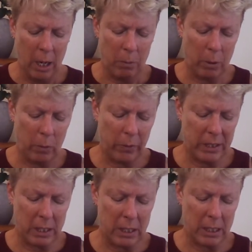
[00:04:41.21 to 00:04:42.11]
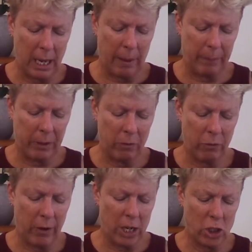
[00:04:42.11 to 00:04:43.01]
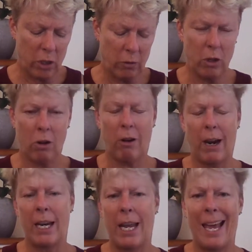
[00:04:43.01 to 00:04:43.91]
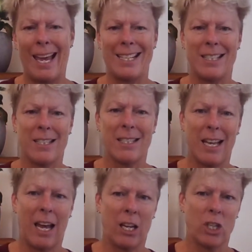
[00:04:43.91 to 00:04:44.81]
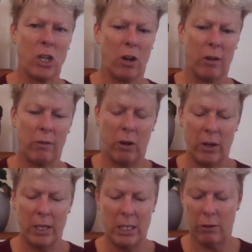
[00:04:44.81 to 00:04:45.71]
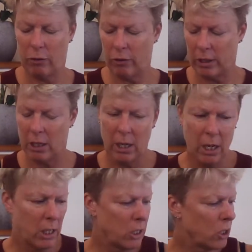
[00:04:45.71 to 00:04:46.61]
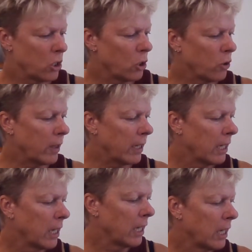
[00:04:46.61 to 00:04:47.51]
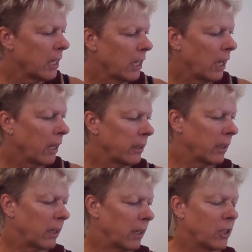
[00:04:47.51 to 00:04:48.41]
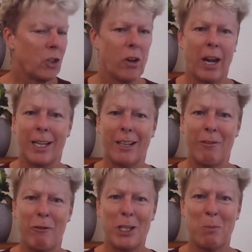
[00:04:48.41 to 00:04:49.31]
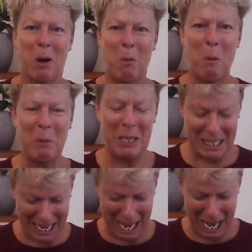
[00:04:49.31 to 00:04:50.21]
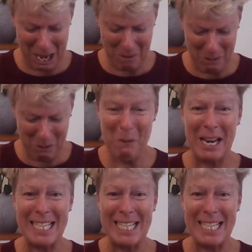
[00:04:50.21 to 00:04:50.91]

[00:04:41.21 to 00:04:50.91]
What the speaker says: But this invasion of Ukraine has shown a very different story. I'll try and fix my wobbly table.